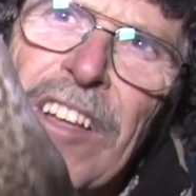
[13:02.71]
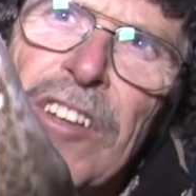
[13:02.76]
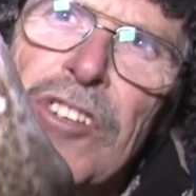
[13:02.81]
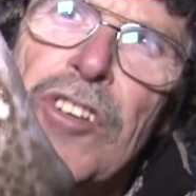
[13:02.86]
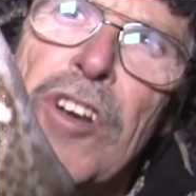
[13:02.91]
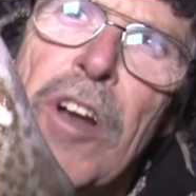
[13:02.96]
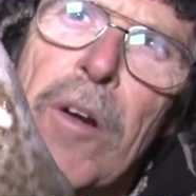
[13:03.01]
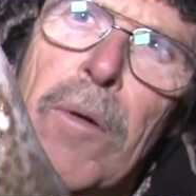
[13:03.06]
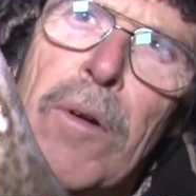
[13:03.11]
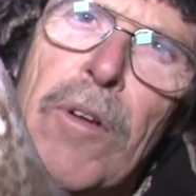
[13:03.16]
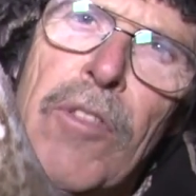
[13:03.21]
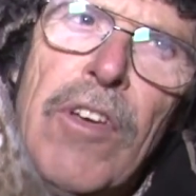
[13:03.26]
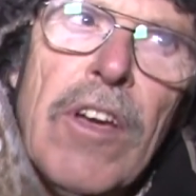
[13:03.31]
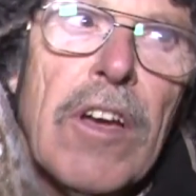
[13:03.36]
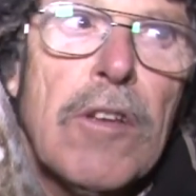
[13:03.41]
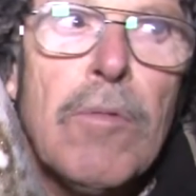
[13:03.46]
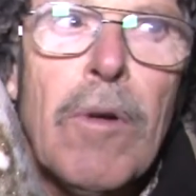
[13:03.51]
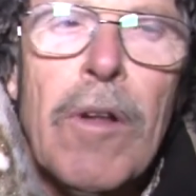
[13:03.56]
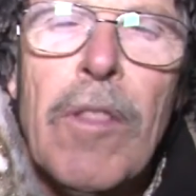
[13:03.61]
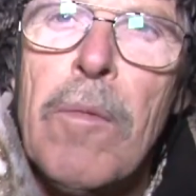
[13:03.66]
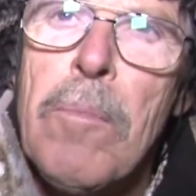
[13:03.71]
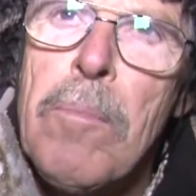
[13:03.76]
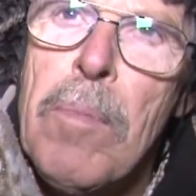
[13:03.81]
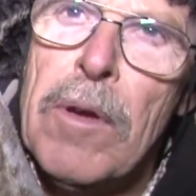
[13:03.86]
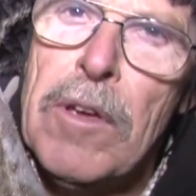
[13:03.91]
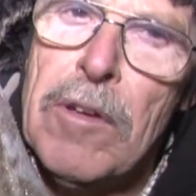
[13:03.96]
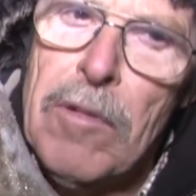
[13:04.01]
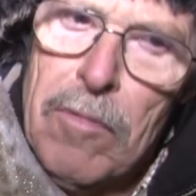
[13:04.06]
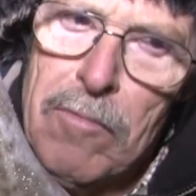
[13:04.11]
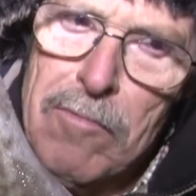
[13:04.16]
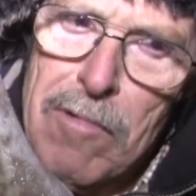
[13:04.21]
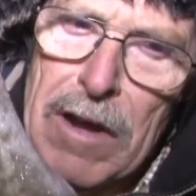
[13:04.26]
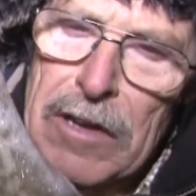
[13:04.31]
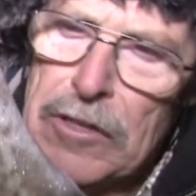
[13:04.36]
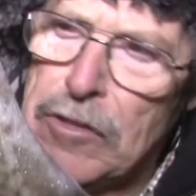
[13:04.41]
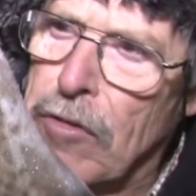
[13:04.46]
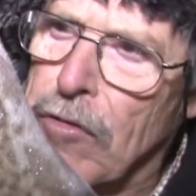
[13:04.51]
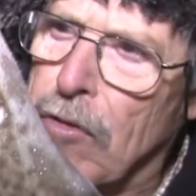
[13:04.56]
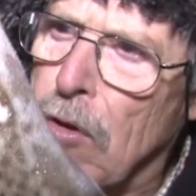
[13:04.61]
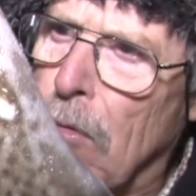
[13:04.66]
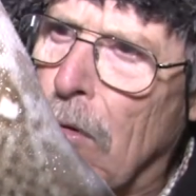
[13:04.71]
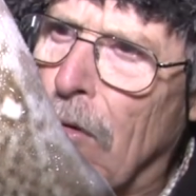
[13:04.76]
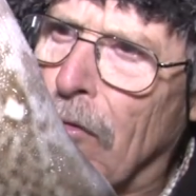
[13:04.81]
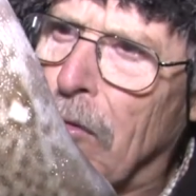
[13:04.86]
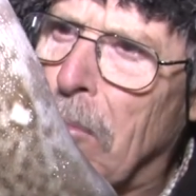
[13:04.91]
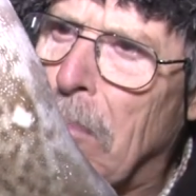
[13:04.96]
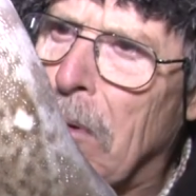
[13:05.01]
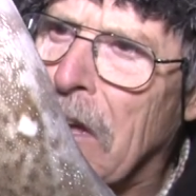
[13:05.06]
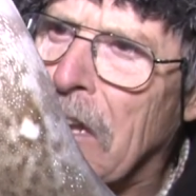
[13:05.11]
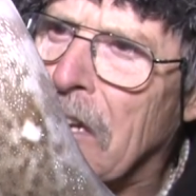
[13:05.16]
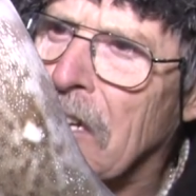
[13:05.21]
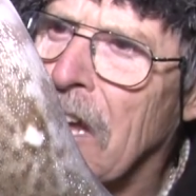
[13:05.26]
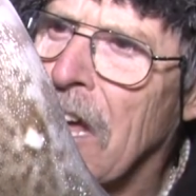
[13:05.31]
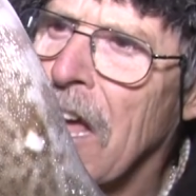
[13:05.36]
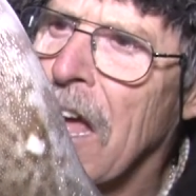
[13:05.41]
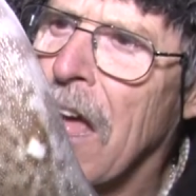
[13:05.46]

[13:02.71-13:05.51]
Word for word: Do you know I think that's one of the biggest rays I've caught off the beach.